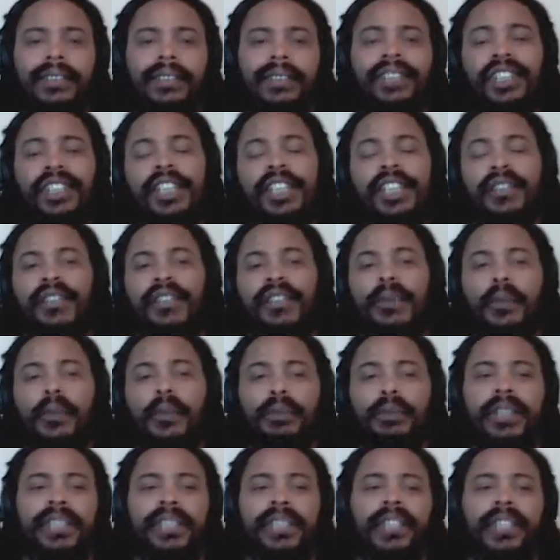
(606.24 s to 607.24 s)
She used to
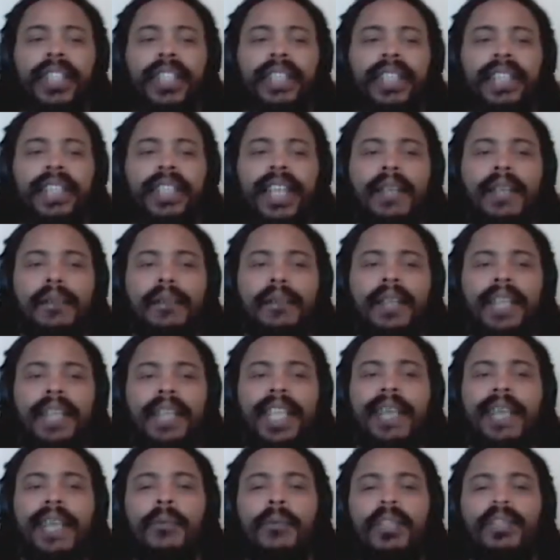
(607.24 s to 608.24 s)
appreciate that, but the
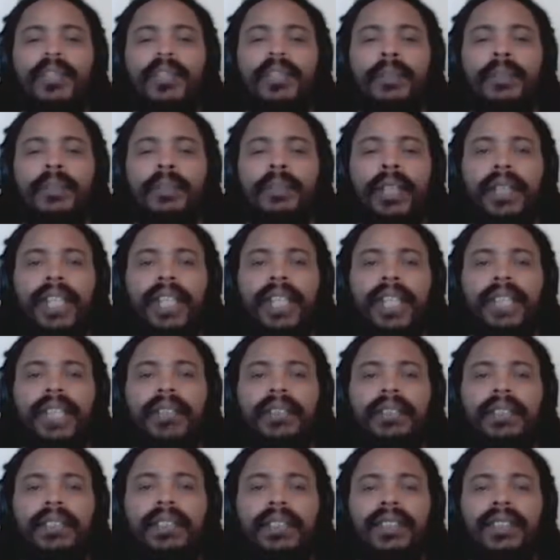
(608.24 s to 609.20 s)
game we used to play,